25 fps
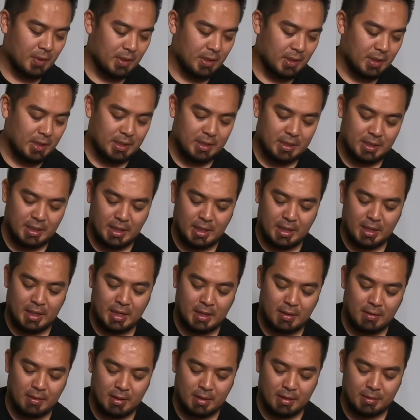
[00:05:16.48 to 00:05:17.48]
I say
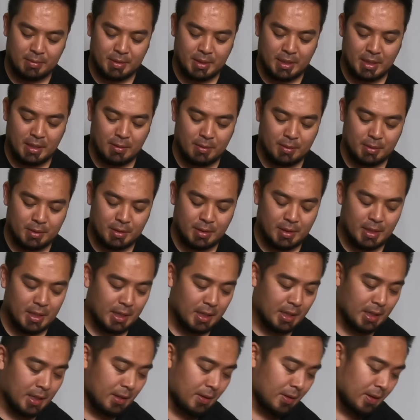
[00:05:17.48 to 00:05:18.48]
now, I say I was good at
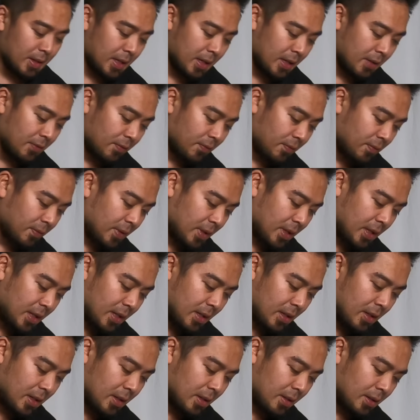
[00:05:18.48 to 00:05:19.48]
it, now I can't get
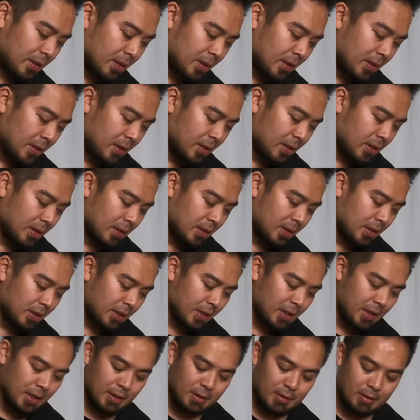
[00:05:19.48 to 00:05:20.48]
it on there. There
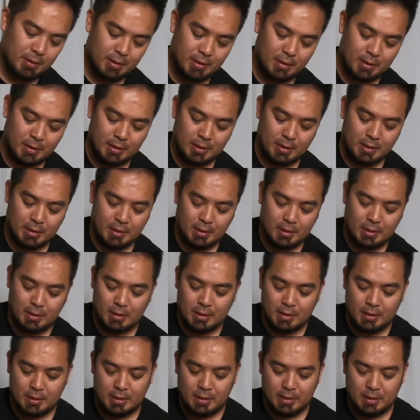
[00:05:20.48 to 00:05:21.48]
you go.
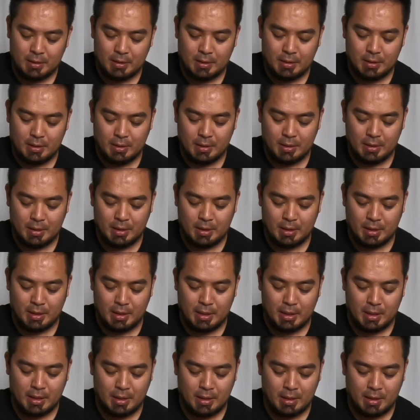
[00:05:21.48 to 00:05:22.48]
And
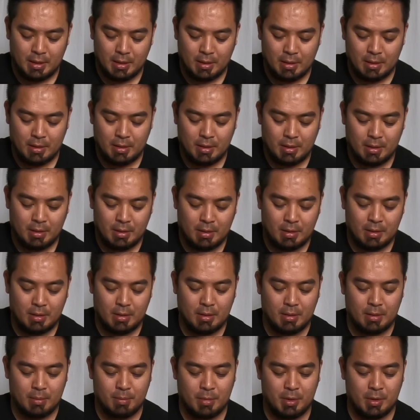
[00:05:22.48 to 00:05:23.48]
then,
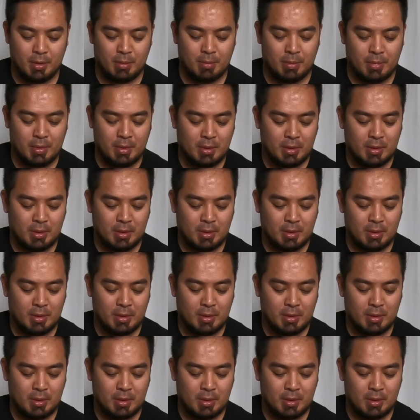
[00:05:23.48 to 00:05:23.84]
boom.